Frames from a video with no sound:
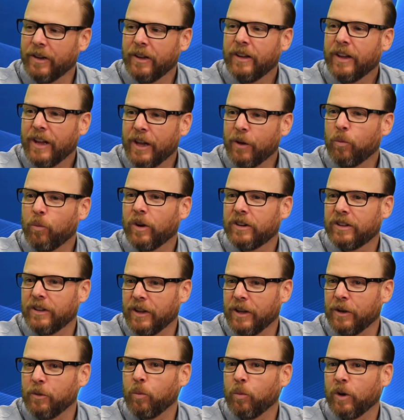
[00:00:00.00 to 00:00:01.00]
okay. it, it,
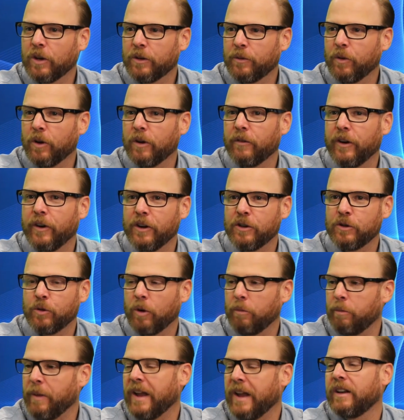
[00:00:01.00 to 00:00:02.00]
works. It works for a very
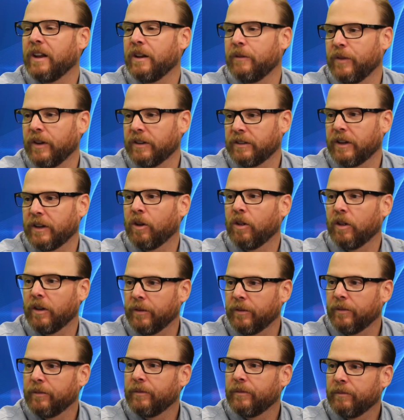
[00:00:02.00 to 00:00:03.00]
short band aid fix, I
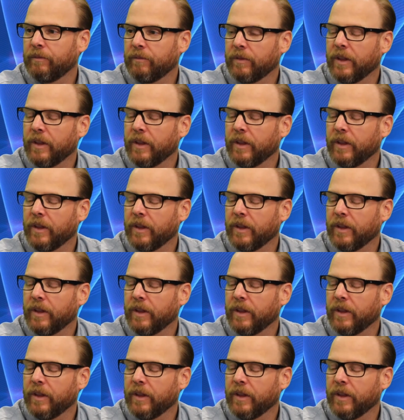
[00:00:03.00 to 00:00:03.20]
call it. Uh